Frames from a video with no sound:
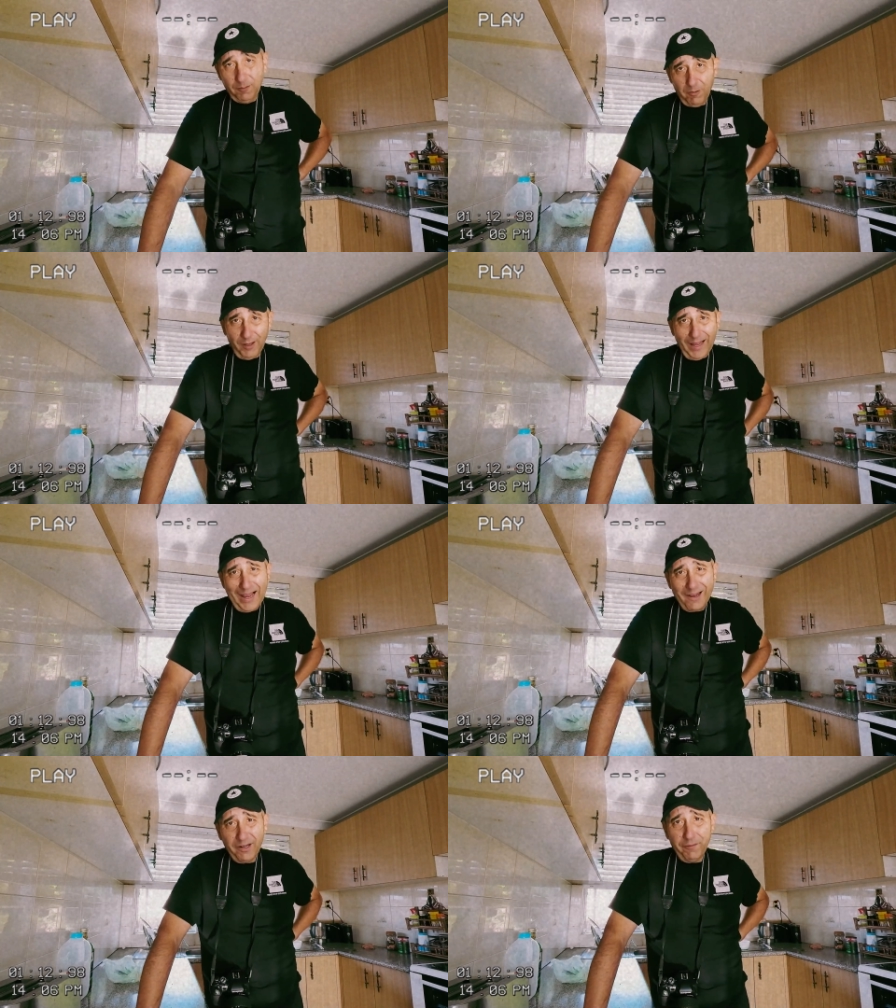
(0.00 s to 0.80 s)
Well,
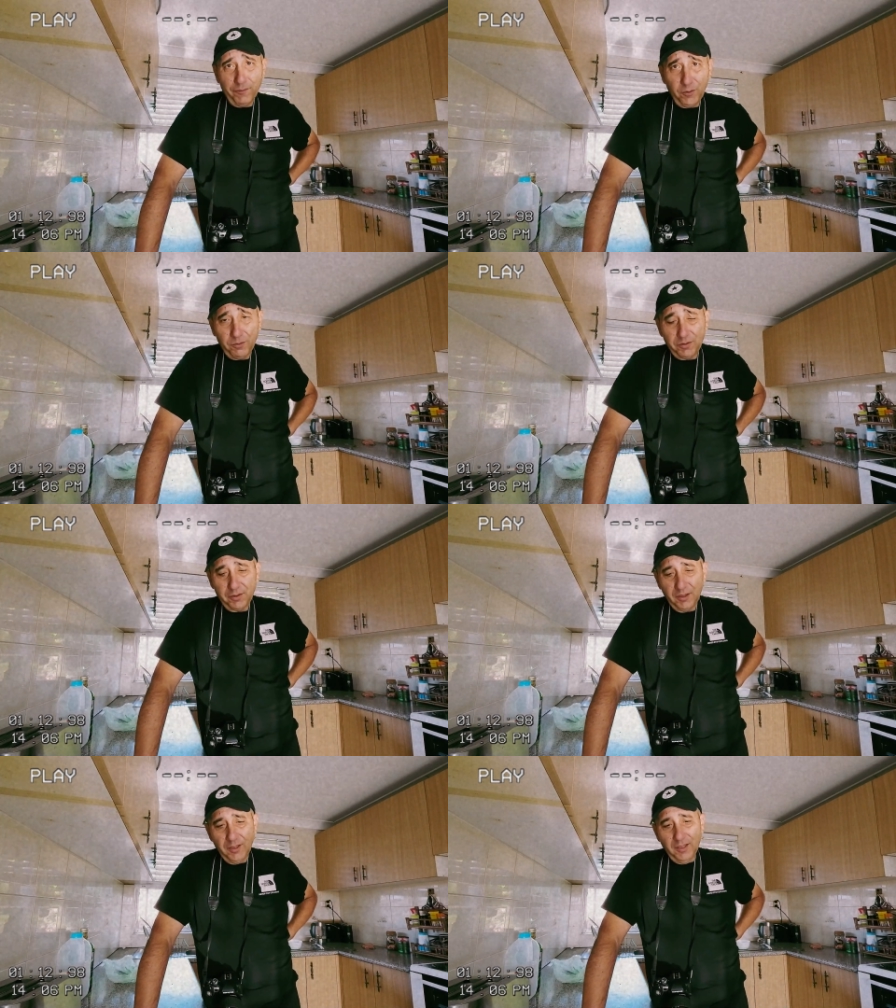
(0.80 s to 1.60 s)
howdy,
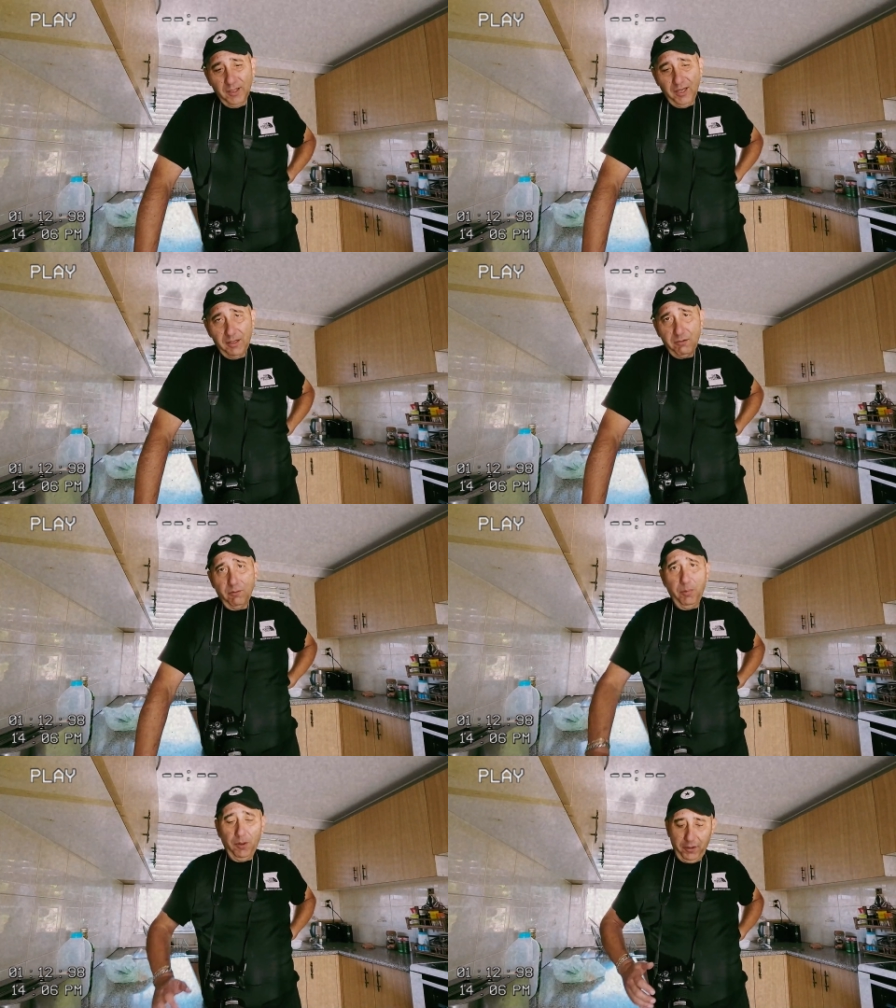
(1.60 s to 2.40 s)
folks. It's
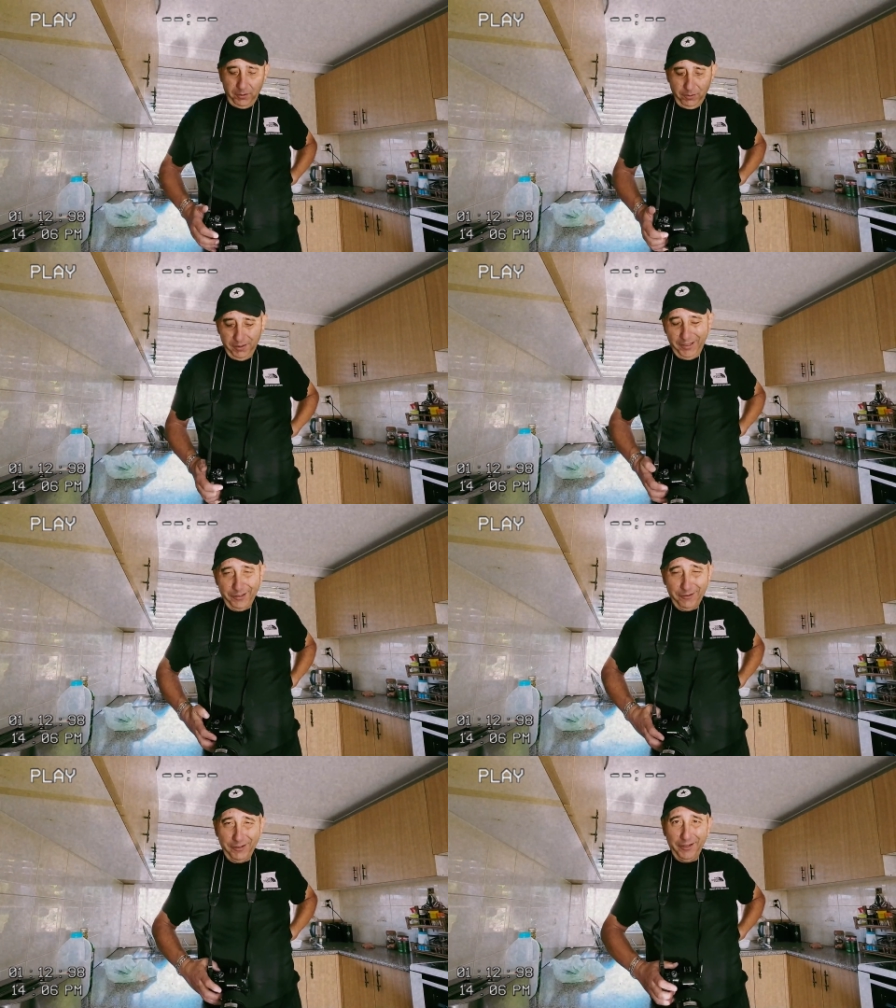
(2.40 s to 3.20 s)
Roberto
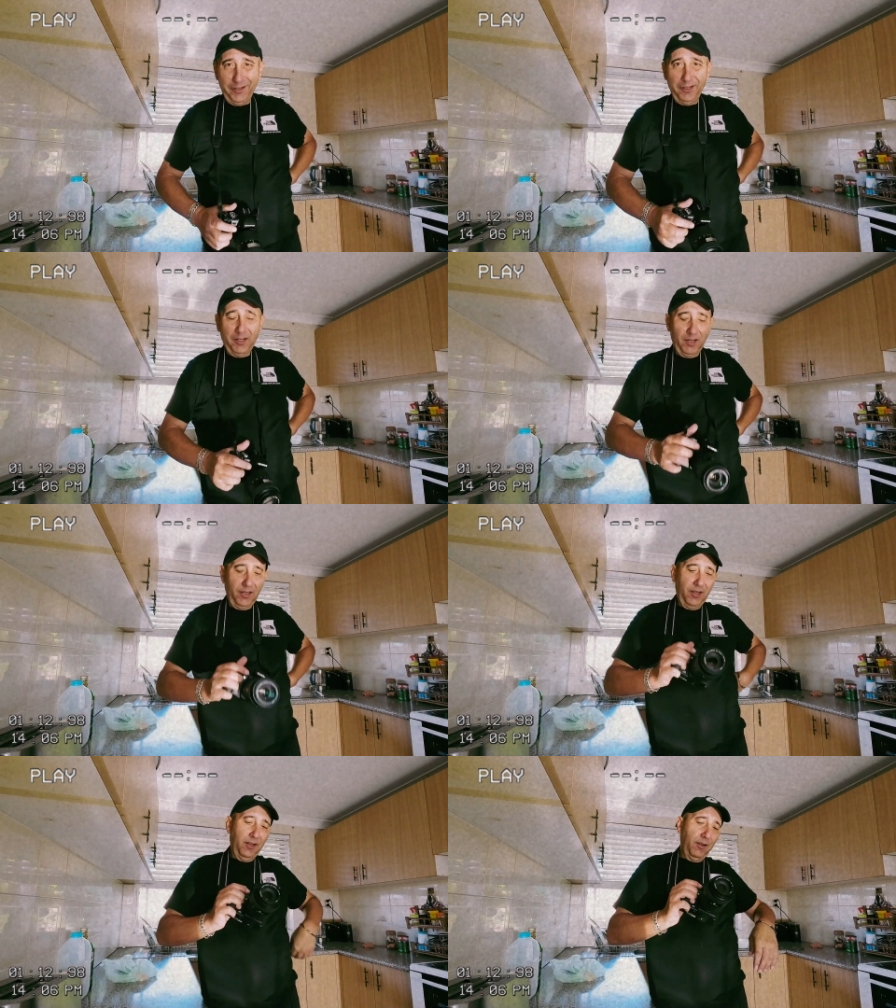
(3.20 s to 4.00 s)
here in
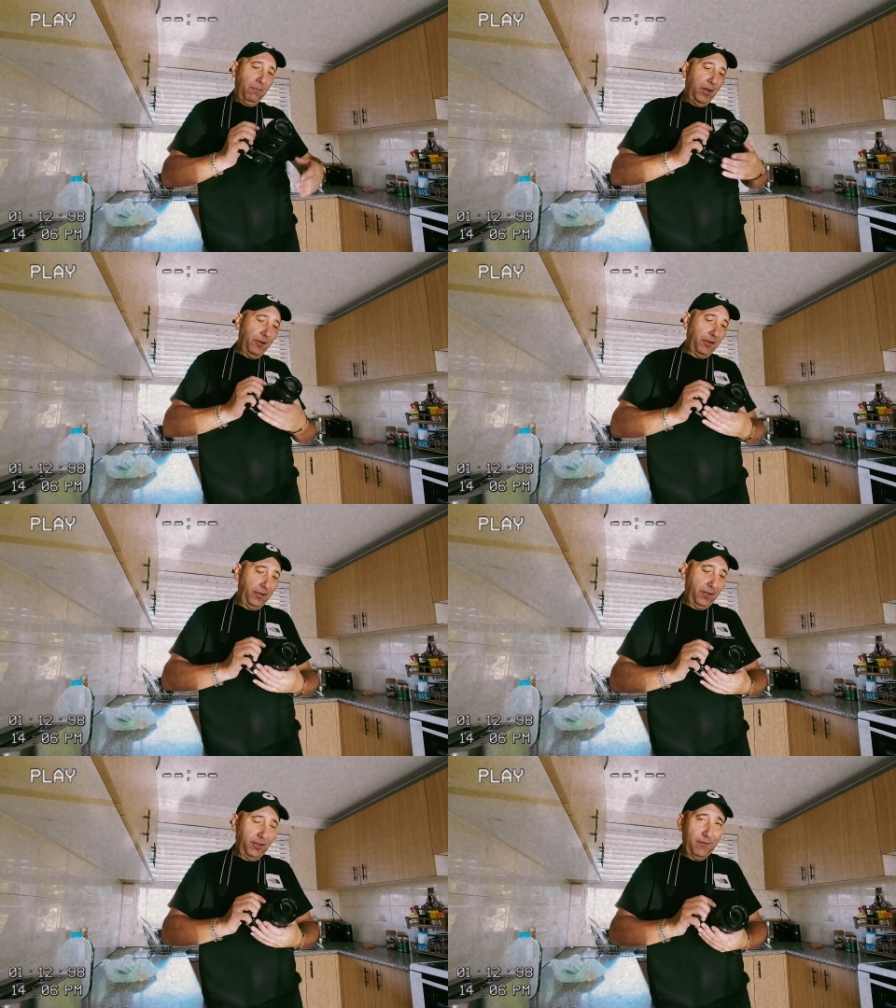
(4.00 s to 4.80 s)
uh,
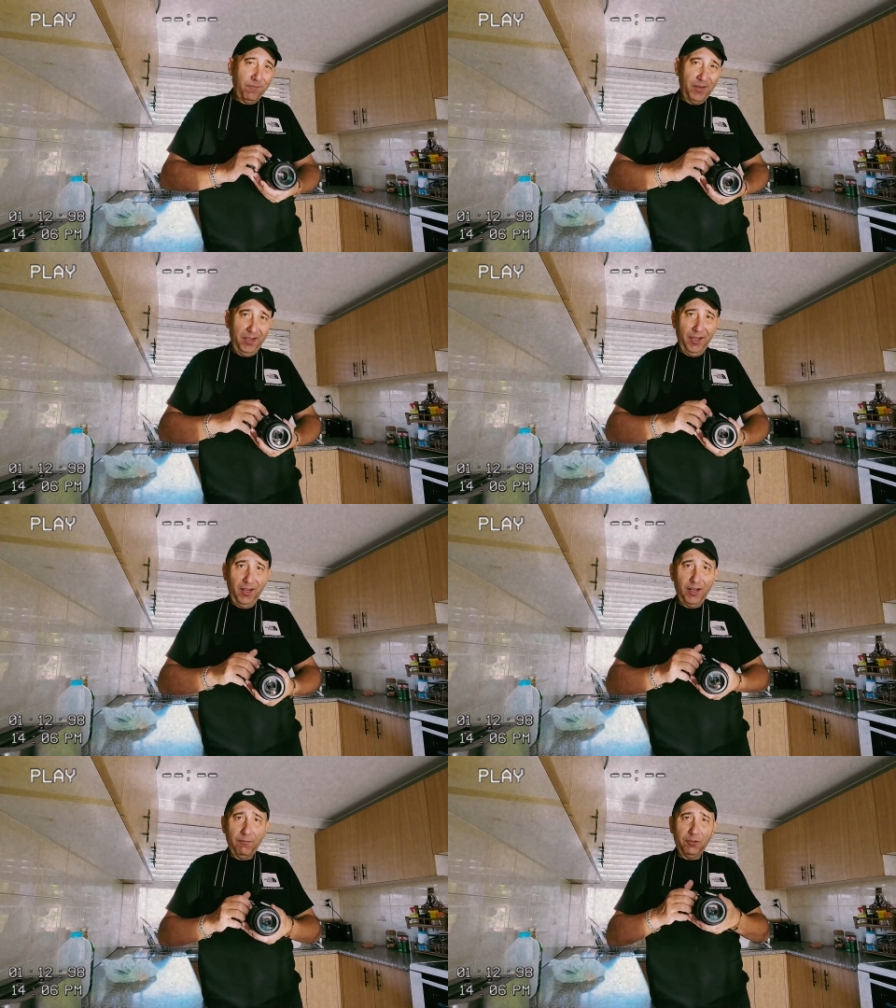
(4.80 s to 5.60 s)
America,
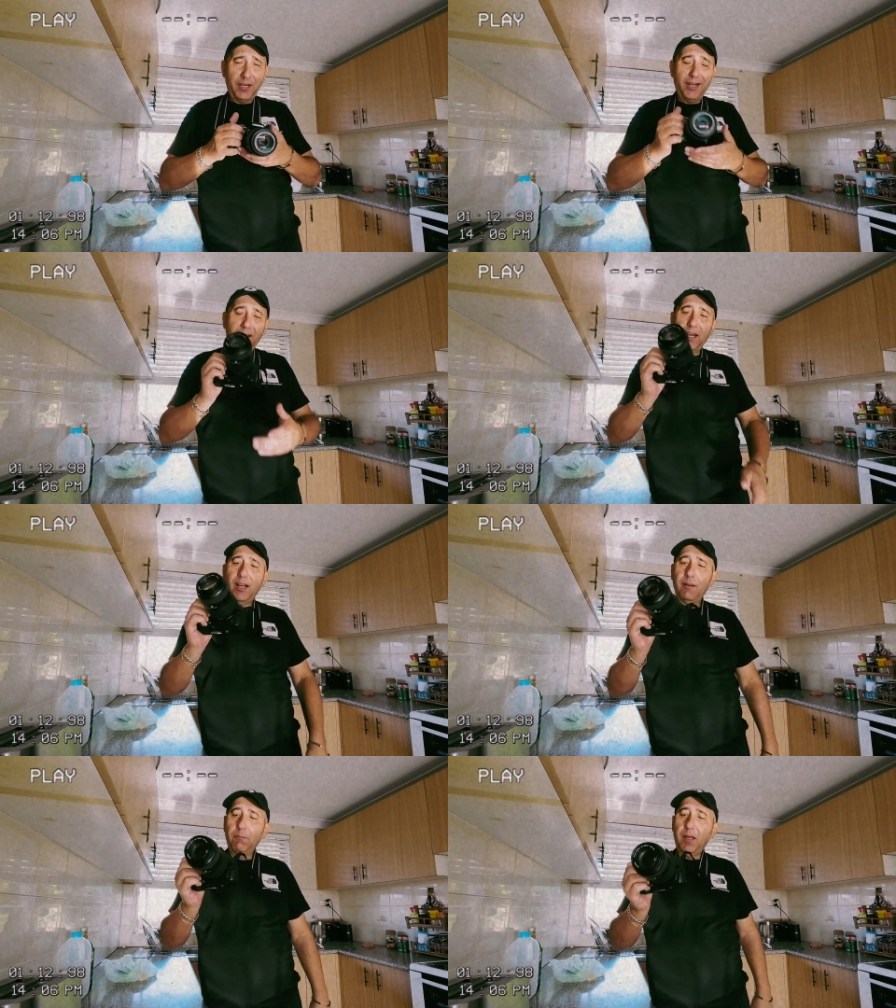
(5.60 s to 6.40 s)
and I'm trying
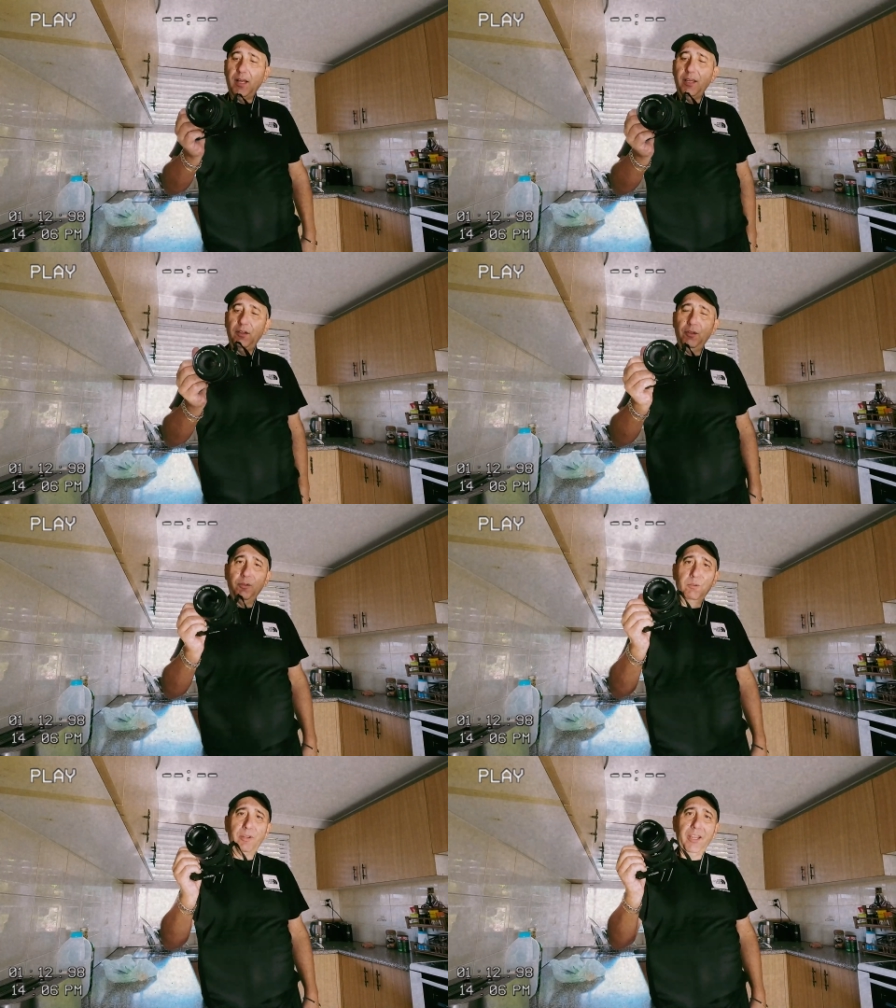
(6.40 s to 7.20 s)
out my
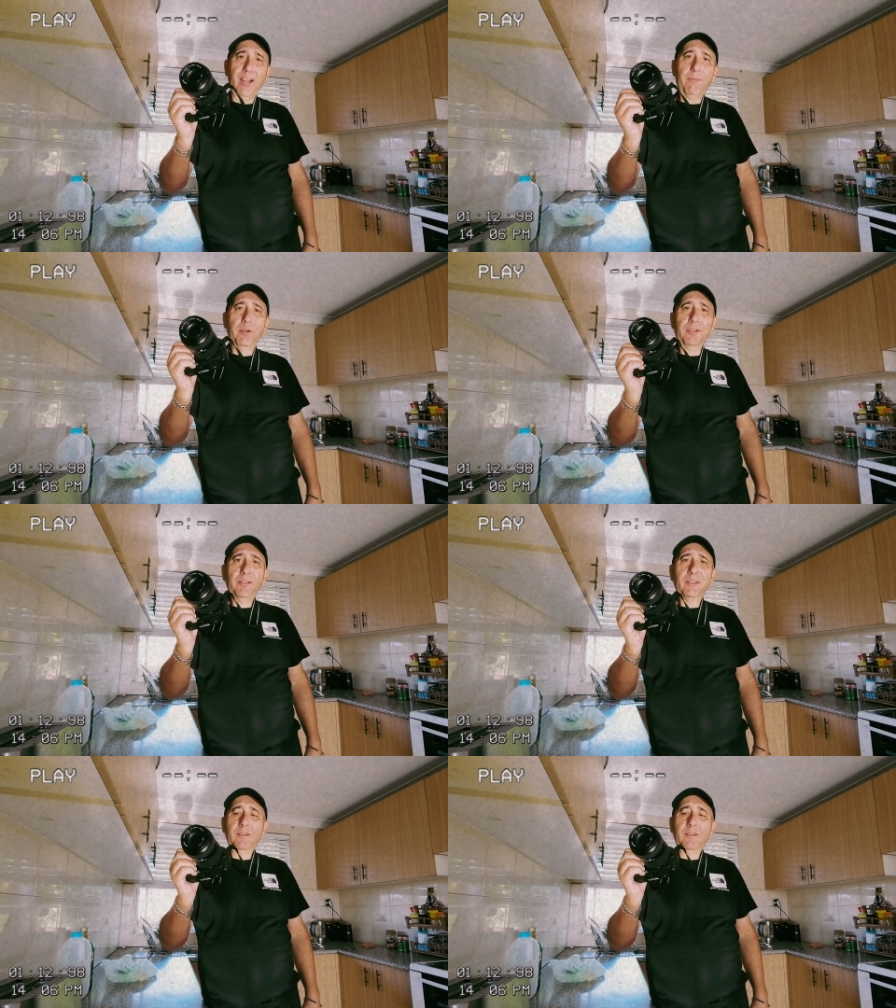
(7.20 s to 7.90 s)
new camera.